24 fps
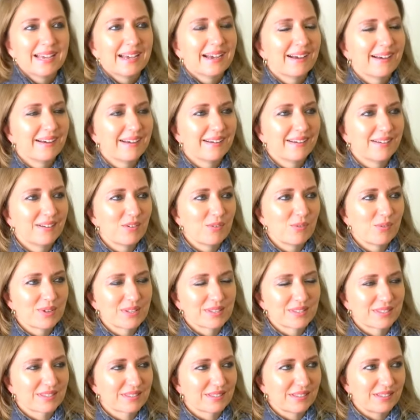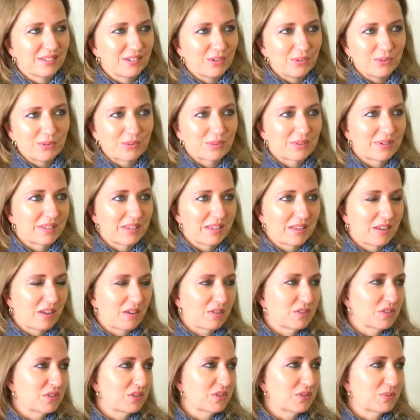Uh, what's, you know, it,